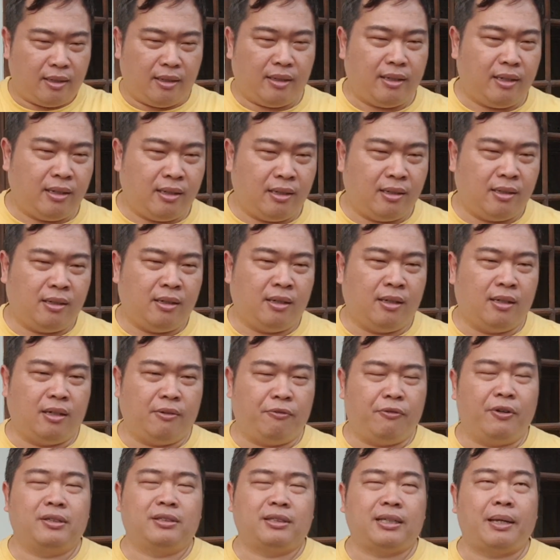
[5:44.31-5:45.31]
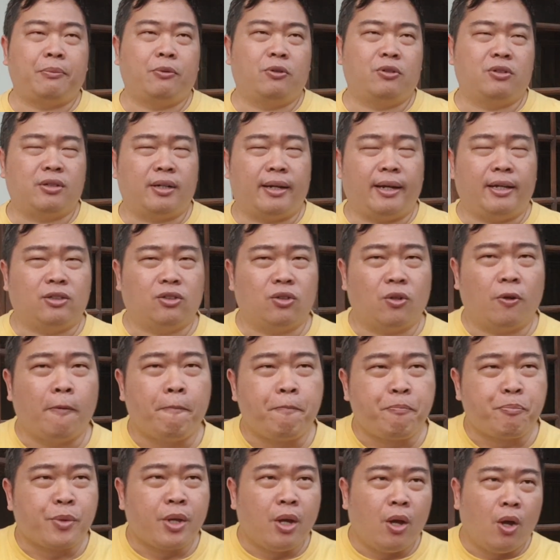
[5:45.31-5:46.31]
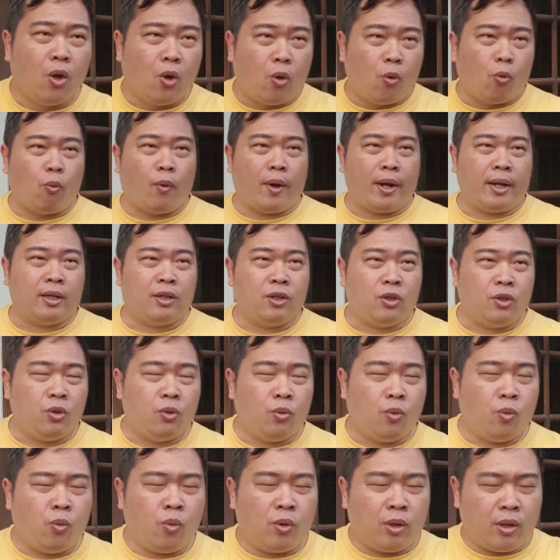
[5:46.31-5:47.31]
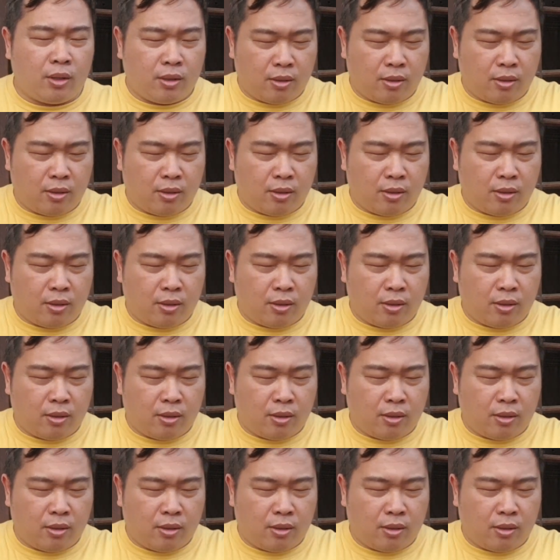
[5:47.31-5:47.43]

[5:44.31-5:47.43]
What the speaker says: the first time you try. So when you